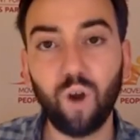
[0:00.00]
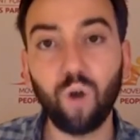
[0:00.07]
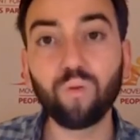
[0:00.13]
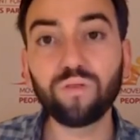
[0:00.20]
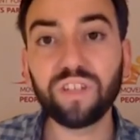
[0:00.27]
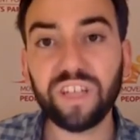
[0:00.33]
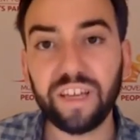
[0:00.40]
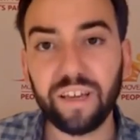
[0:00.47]

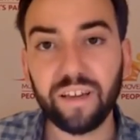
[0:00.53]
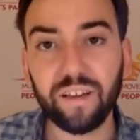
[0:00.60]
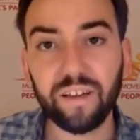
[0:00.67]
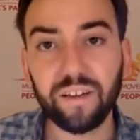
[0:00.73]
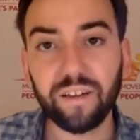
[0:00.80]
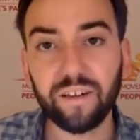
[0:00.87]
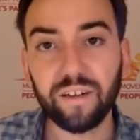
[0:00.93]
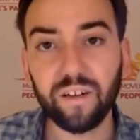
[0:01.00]
Only
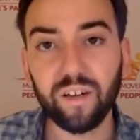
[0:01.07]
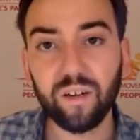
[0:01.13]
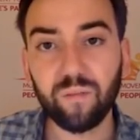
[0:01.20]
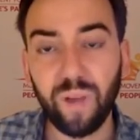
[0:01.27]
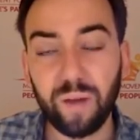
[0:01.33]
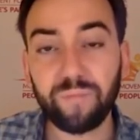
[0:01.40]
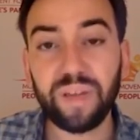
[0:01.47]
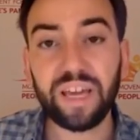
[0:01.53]

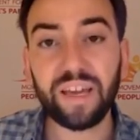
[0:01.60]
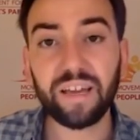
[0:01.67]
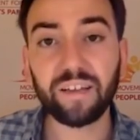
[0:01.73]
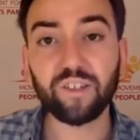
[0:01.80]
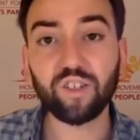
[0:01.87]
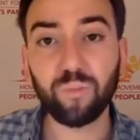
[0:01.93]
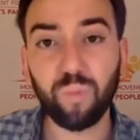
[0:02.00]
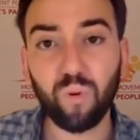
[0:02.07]
by
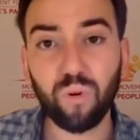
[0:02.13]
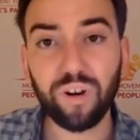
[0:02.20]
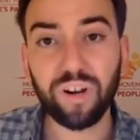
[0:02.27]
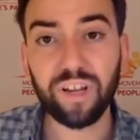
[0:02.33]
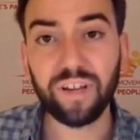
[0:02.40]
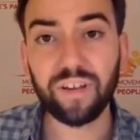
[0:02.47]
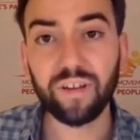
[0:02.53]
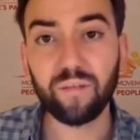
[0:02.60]
being
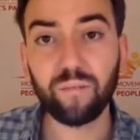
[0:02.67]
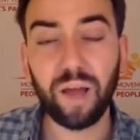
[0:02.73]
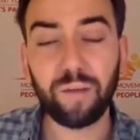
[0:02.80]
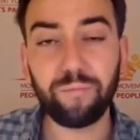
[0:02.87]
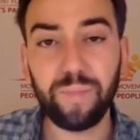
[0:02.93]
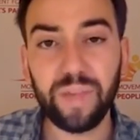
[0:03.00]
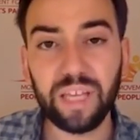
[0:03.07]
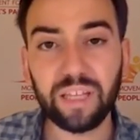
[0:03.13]
supported by
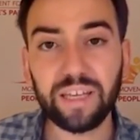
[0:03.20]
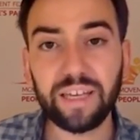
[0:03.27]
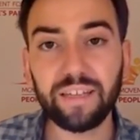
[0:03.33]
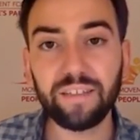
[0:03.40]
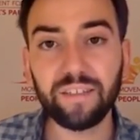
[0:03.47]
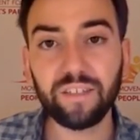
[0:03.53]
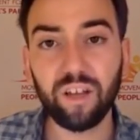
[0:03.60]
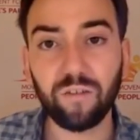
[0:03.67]

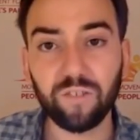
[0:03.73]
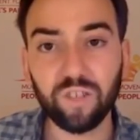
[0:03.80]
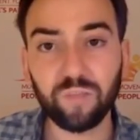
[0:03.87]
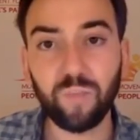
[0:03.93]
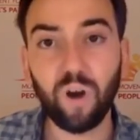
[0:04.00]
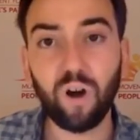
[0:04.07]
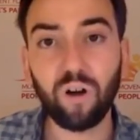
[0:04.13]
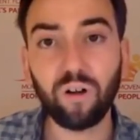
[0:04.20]
millions of
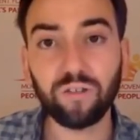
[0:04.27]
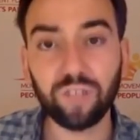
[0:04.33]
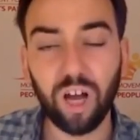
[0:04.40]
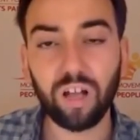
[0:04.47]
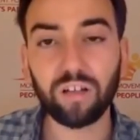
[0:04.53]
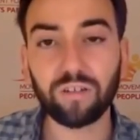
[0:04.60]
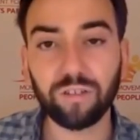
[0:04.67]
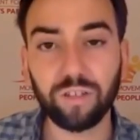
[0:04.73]
small
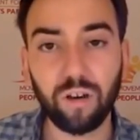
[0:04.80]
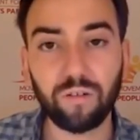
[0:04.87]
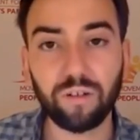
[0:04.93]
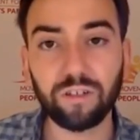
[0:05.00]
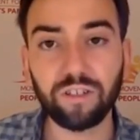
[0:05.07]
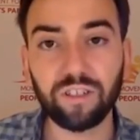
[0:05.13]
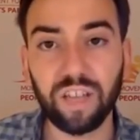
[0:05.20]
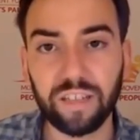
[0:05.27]
dollar
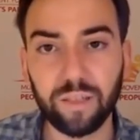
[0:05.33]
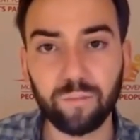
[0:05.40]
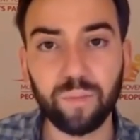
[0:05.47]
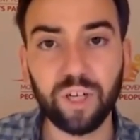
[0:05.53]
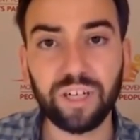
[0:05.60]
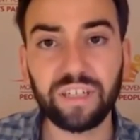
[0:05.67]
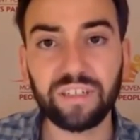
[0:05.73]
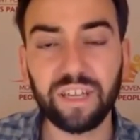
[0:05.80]
donors like the
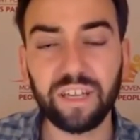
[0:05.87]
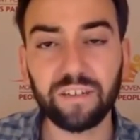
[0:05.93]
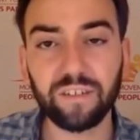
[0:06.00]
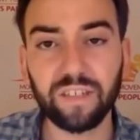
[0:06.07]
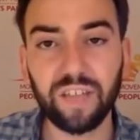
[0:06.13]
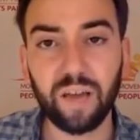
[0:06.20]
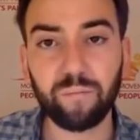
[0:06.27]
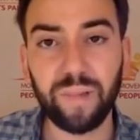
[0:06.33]
Bernie
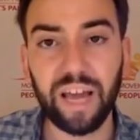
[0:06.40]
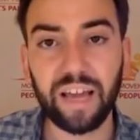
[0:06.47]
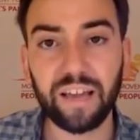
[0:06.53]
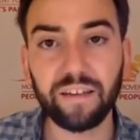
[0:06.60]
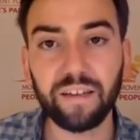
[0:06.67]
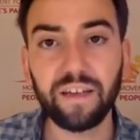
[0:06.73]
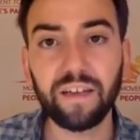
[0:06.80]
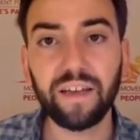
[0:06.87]
Sanders
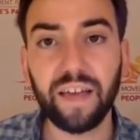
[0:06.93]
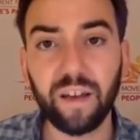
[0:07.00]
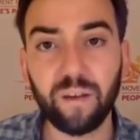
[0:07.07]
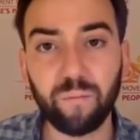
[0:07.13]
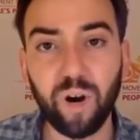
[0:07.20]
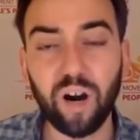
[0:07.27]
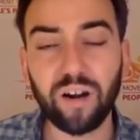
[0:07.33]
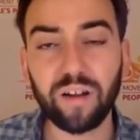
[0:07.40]
campaign can
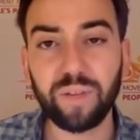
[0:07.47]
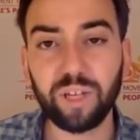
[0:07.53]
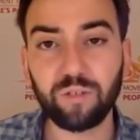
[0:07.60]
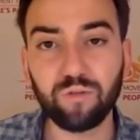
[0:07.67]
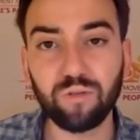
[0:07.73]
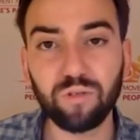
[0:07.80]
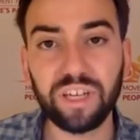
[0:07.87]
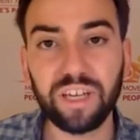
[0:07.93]
a party be
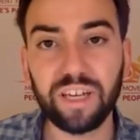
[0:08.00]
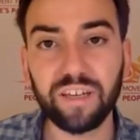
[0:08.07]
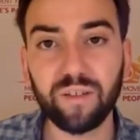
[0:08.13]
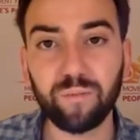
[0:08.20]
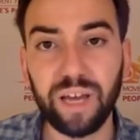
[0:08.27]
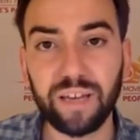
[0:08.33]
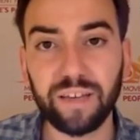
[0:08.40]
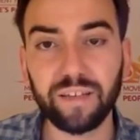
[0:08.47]
truly
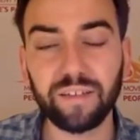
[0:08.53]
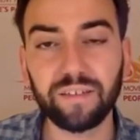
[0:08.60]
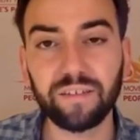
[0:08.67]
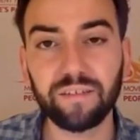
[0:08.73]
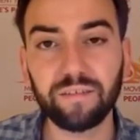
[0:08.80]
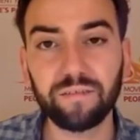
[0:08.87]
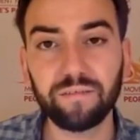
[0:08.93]
independent.